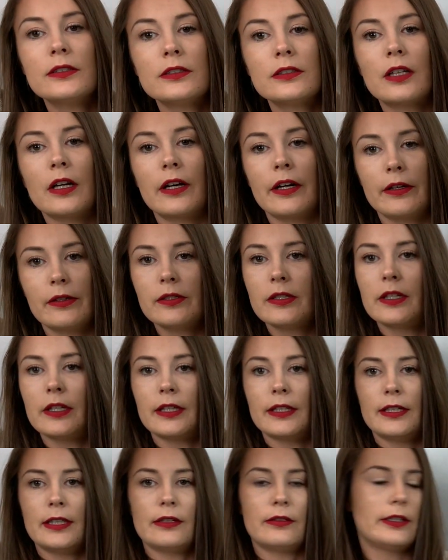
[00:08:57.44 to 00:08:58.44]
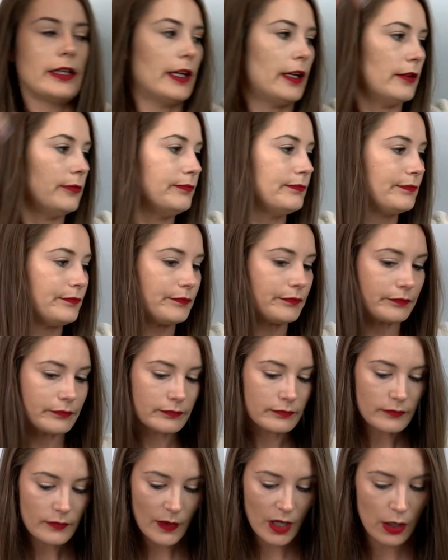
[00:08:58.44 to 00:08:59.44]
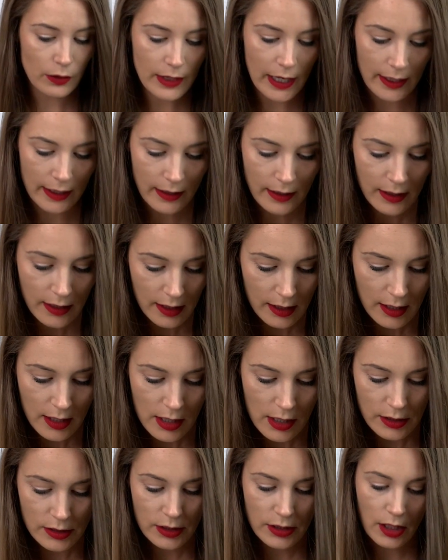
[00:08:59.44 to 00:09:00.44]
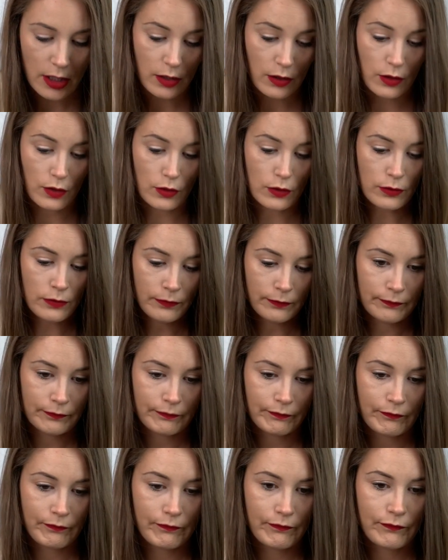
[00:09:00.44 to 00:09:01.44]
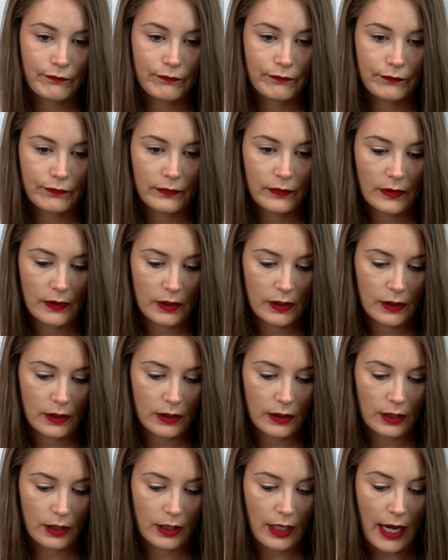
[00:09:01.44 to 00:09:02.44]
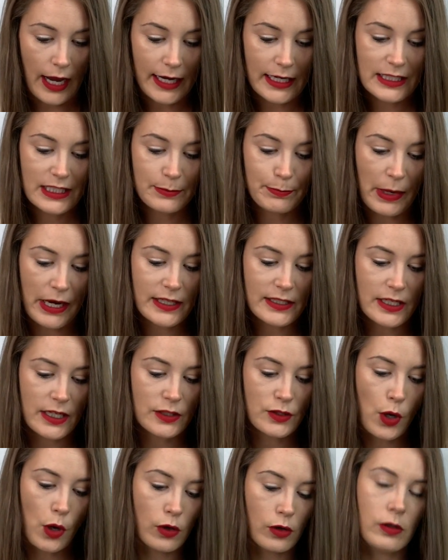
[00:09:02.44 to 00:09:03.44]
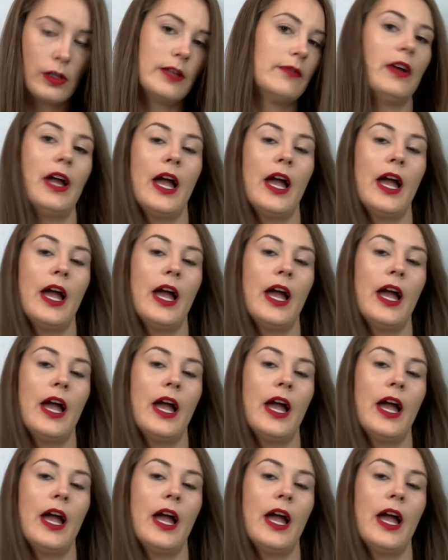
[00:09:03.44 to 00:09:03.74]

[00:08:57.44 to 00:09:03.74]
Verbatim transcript: Sorry, I was looking down again. Okay, so I spent a total of